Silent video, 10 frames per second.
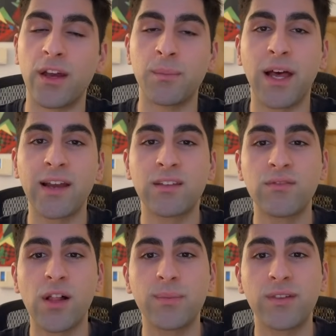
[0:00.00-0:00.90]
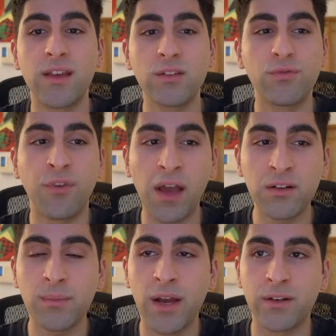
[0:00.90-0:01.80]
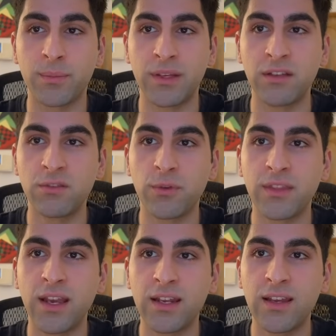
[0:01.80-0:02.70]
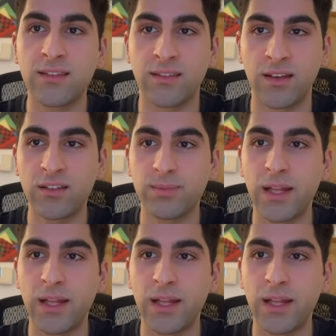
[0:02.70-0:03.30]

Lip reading: and Black develops his final minor piece with knight a6,